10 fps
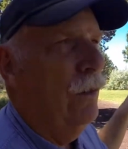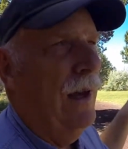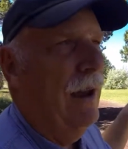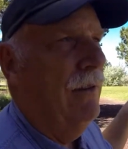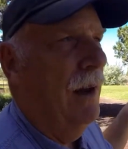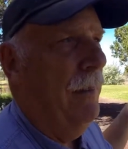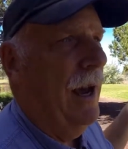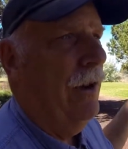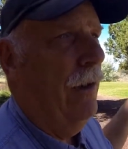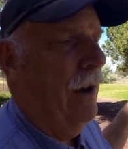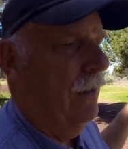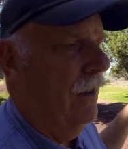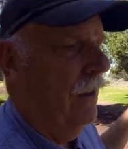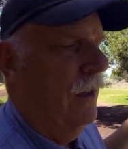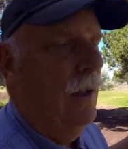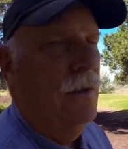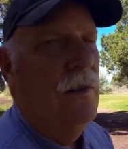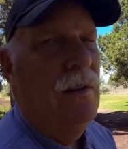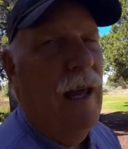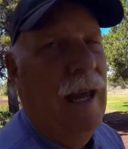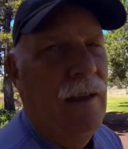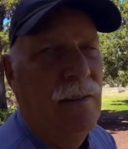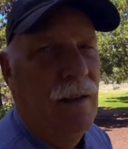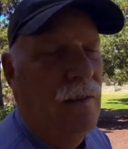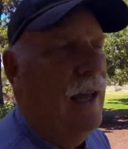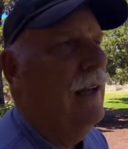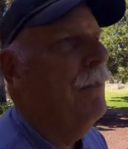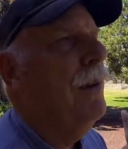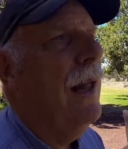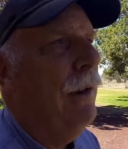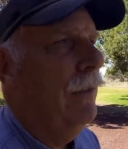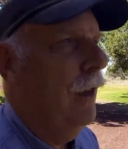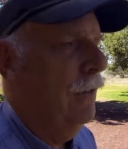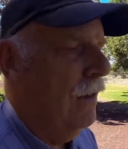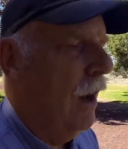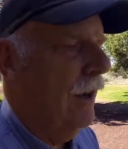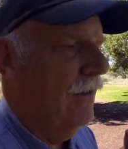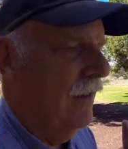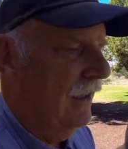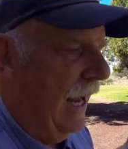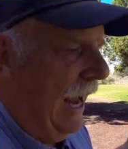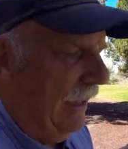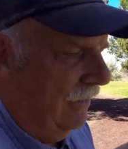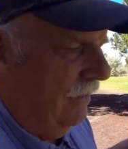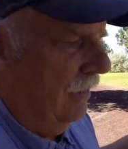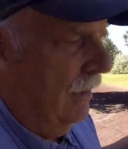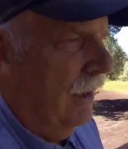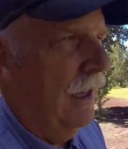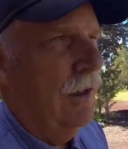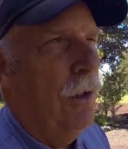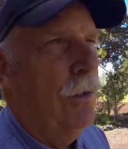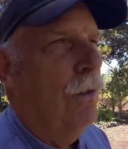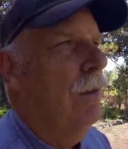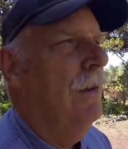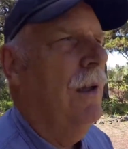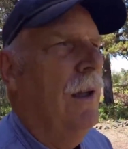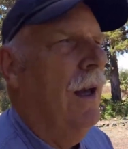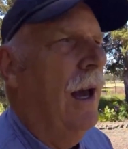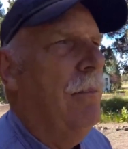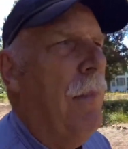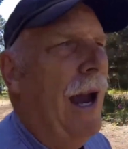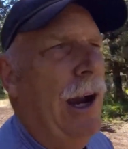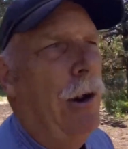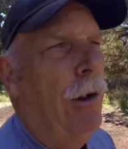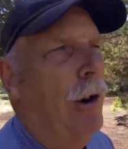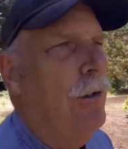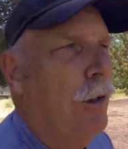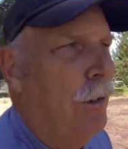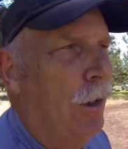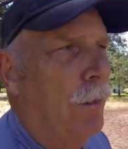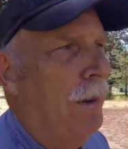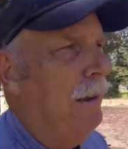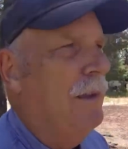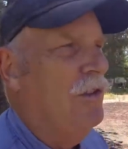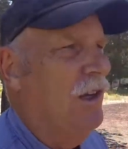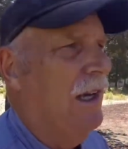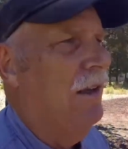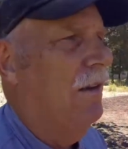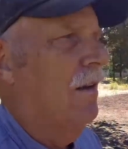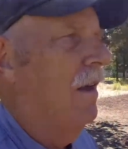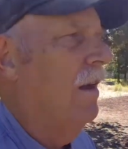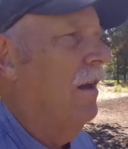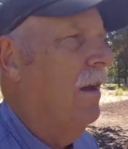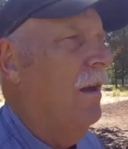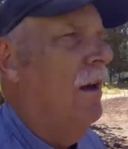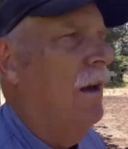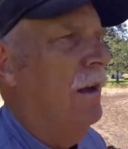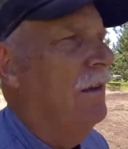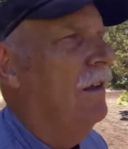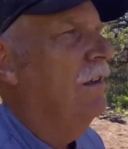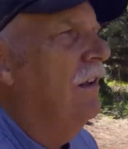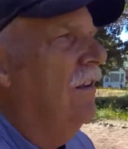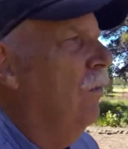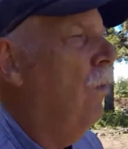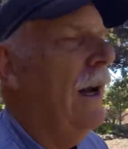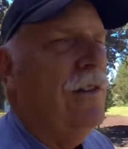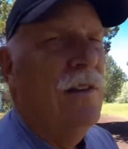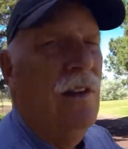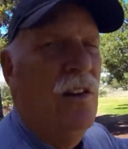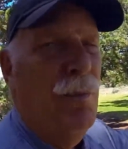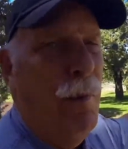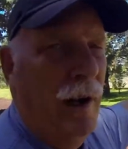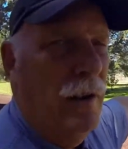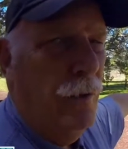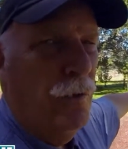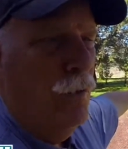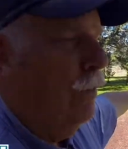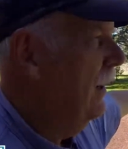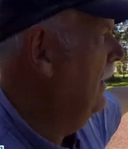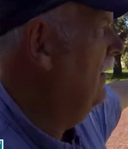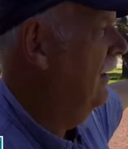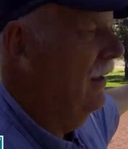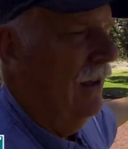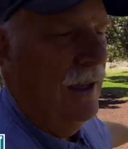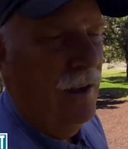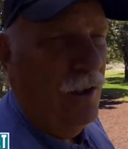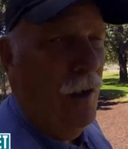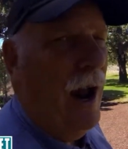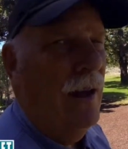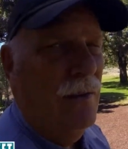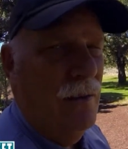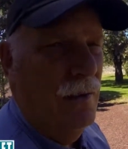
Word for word: we have in the background. Today is the day to play with our dogs and cats. Go admire our new little baby chickens. To just watch the sprinklers run in the grass.